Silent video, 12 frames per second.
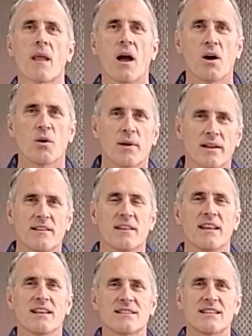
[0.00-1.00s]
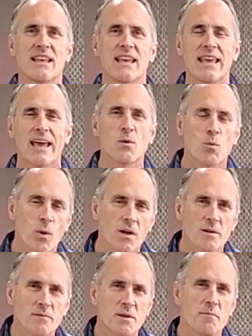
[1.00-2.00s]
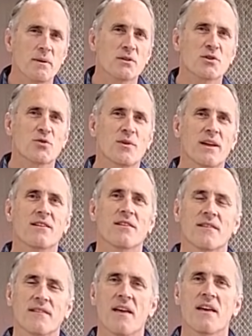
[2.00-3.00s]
All right, today is the day and welcome to Builder Creator.